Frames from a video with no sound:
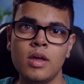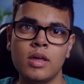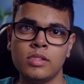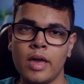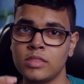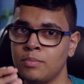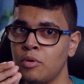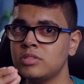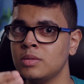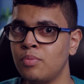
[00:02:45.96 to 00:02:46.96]
like the
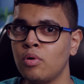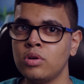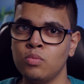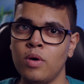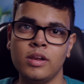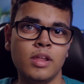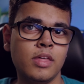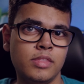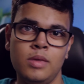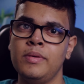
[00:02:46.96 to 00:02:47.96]
most important one,
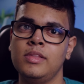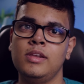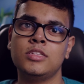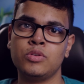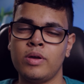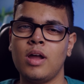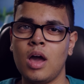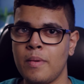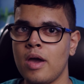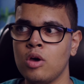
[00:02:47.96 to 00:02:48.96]
the ability to run
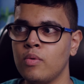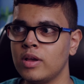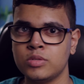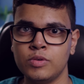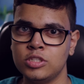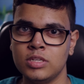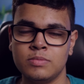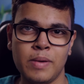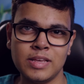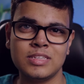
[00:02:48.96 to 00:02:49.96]
iPad OS, which is
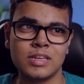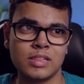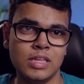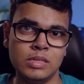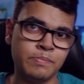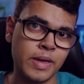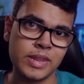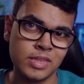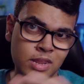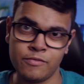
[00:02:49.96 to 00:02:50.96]
basically
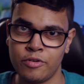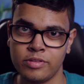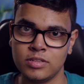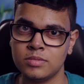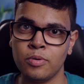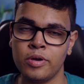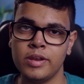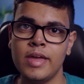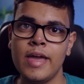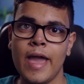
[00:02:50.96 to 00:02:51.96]
better than ever at this point,
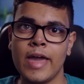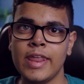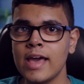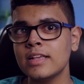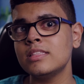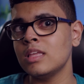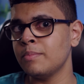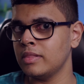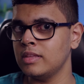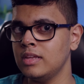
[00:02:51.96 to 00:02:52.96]
and has the
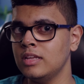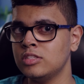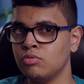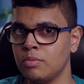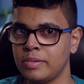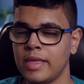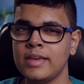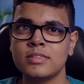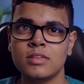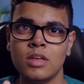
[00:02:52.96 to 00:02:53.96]
ability to
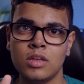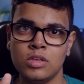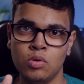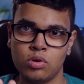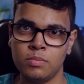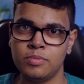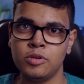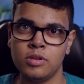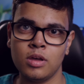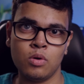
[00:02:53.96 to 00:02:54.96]
replace your
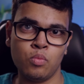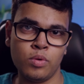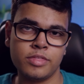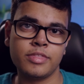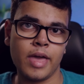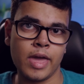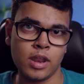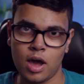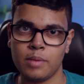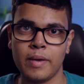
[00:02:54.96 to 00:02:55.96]
computer with an
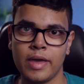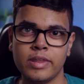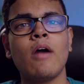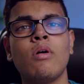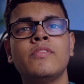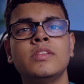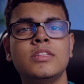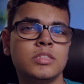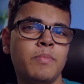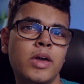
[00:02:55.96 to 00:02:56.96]
iPad. However,
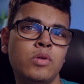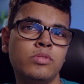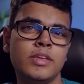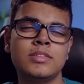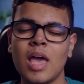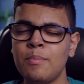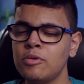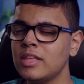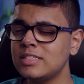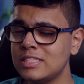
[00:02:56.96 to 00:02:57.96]
despite all this,
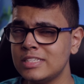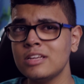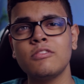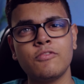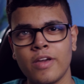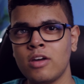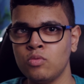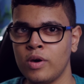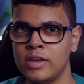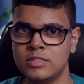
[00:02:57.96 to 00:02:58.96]
Apple has still
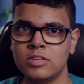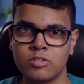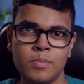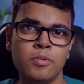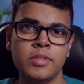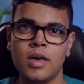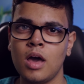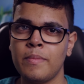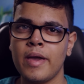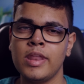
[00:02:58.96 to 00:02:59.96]
found ways to cripple the
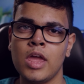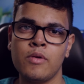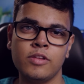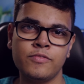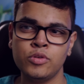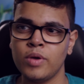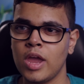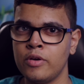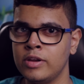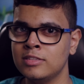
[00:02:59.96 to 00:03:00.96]
iPad Air in a few
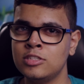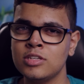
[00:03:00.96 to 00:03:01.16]
areas